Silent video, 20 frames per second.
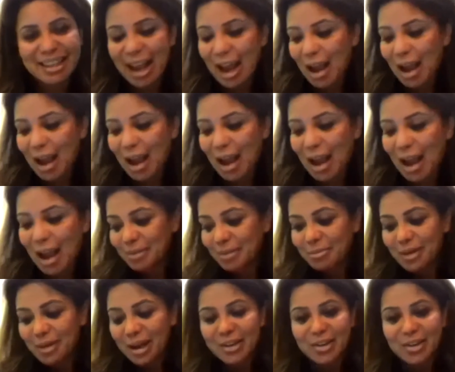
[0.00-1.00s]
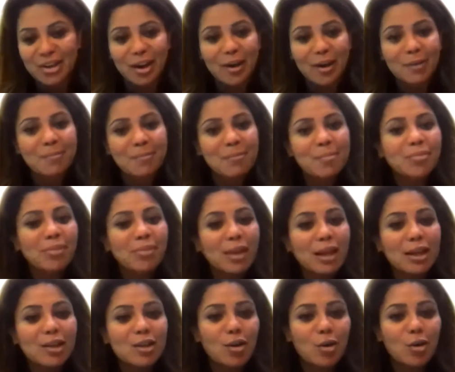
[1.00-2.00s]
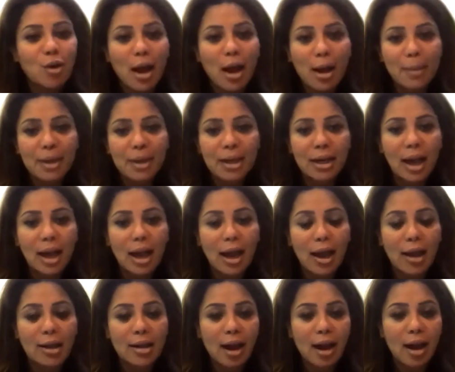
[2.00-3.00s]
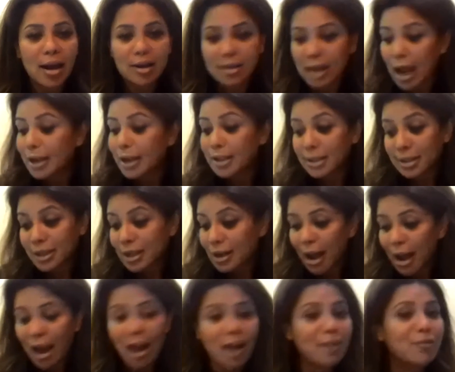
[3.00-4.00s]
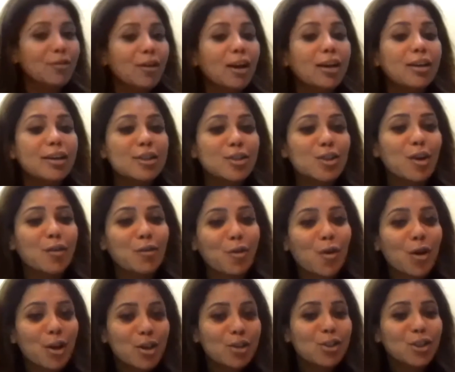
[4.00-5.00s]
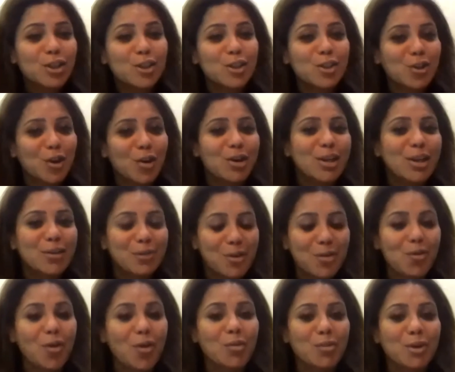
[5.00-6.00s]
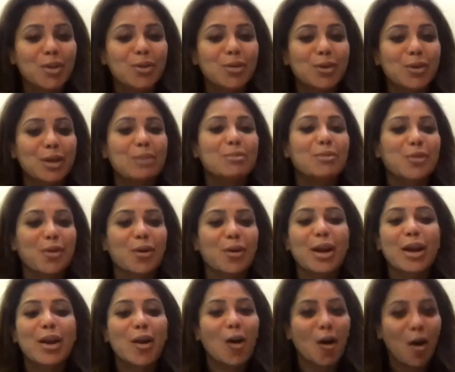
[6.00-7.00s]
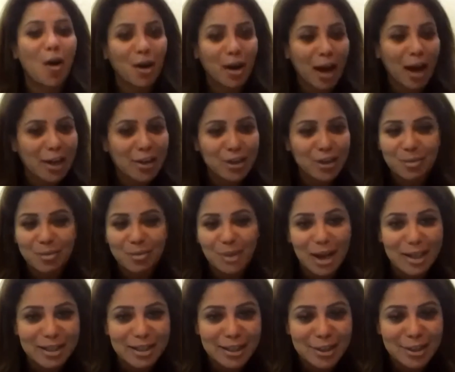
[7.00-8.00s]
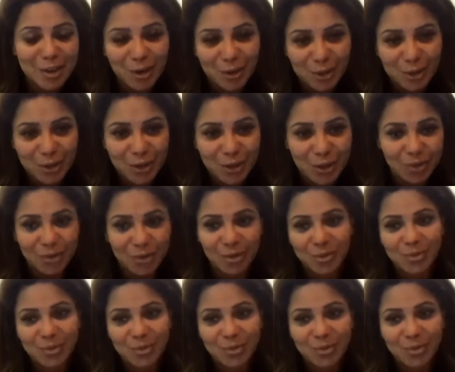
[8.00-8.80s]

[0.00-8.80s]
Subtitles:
absolute pleasure. So, I still have a list of questions, Roddy, if you want me to keep going, or I shall pass it on to you.